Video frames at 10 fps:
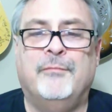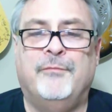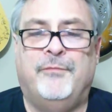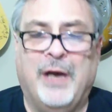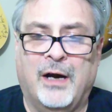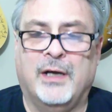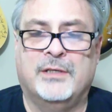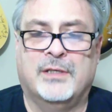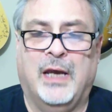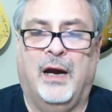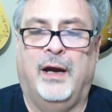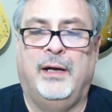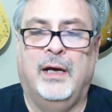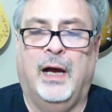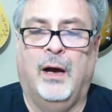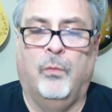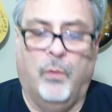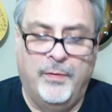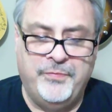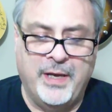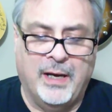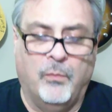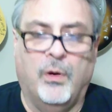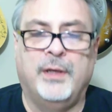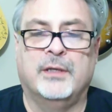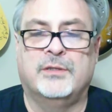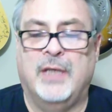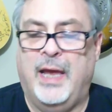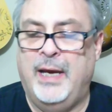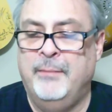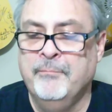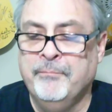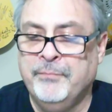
Very scary. One thing I wanted to say,